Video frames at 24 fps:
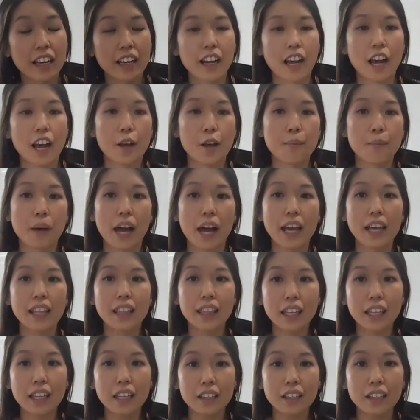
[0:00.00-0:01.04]
I
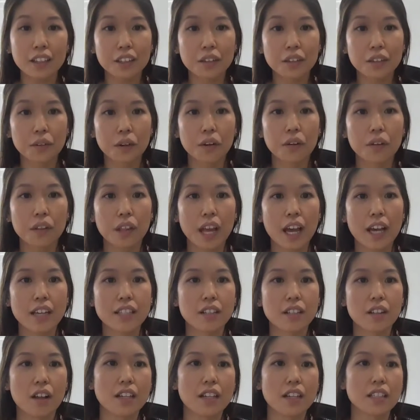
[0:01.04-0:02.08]
think our growth has a
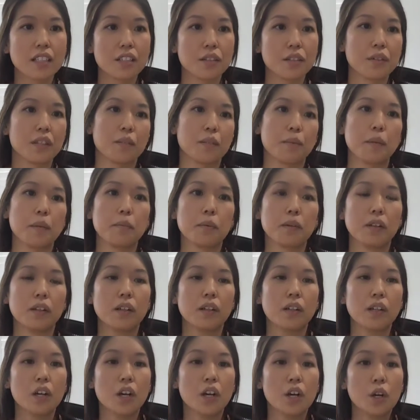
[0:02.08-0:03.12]
lot to do with the people
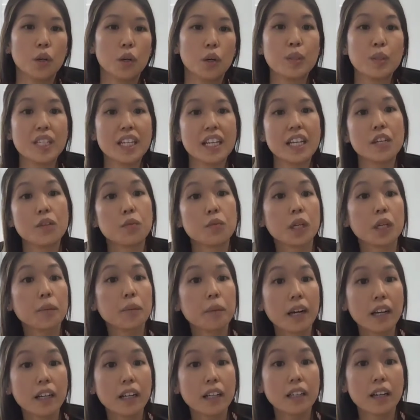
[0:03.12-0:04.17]
who's in
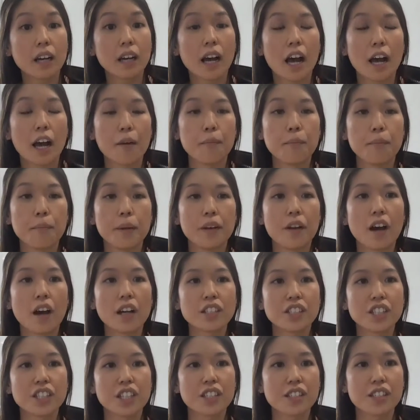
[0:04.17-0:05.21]
Ringba, but not
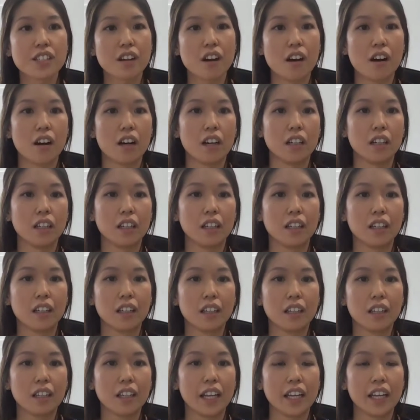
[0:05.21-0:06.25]
just on
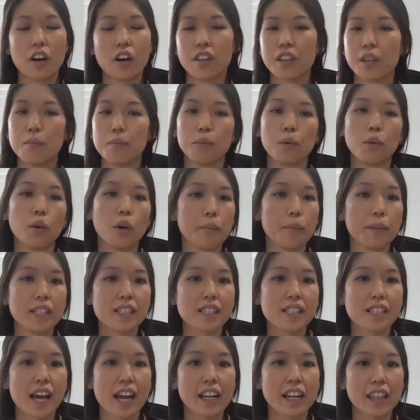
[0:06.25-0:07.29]
the employment
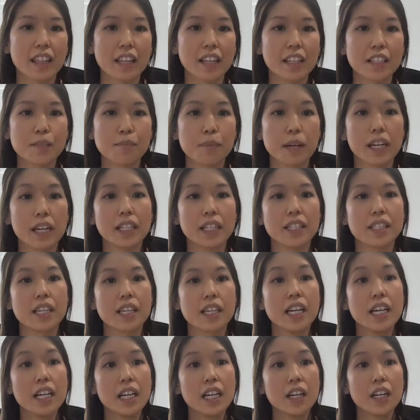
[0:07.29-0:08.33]
side of things, but it's
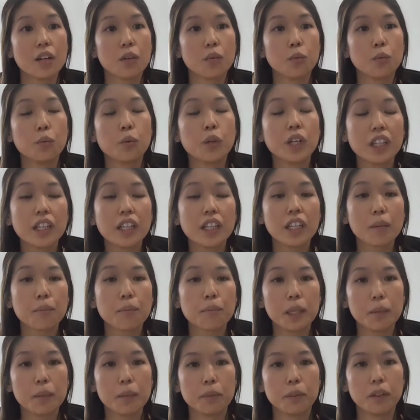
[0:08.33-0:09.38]
really the
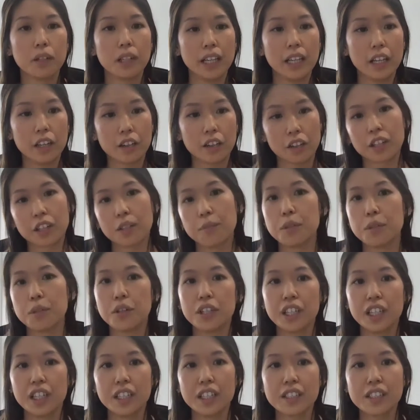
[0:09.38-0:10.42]
people in our
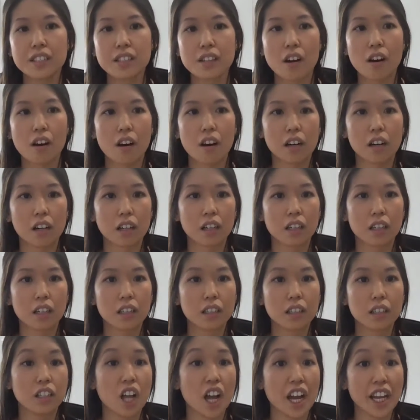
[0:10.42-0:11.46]
communities, our
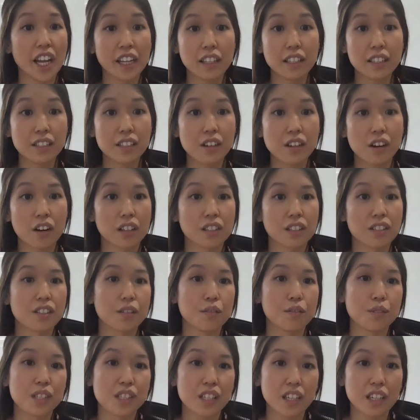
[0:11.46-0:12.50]
clients, our
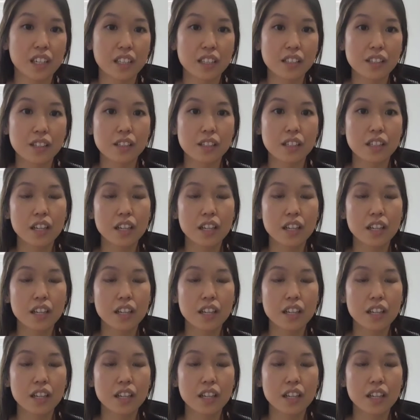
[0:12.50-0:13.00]
associates,